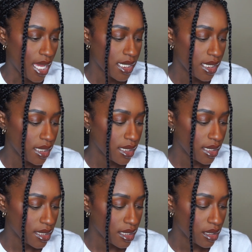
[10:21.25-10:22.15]
did
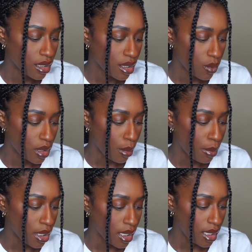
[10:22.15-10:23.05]
this look with a
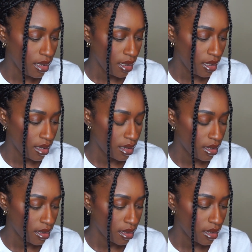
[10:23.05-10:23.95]
bun.
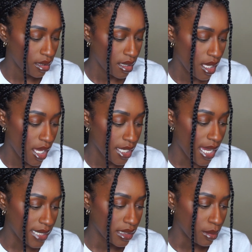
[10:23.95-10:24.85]

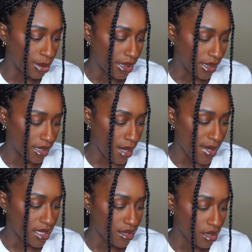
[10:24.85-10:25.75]
Yeah, I did a bun. I'm gonna
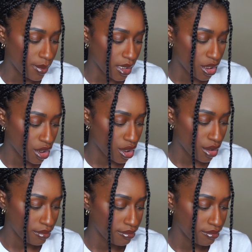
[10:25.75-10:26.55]
insert a picture